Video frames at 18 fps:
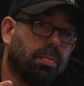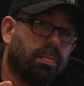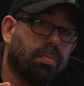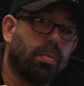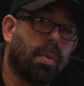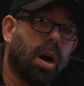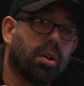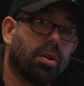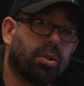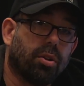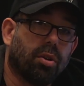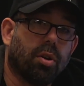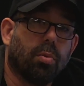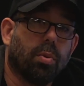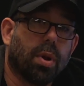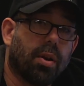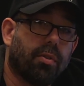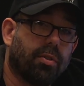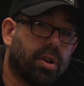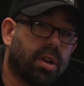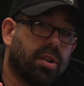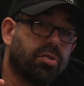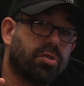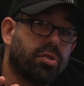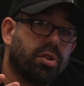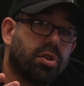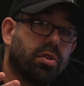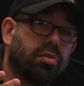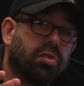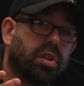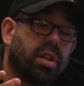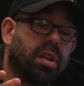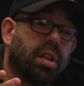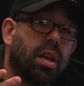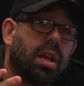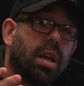monitor or whatever it is you're using,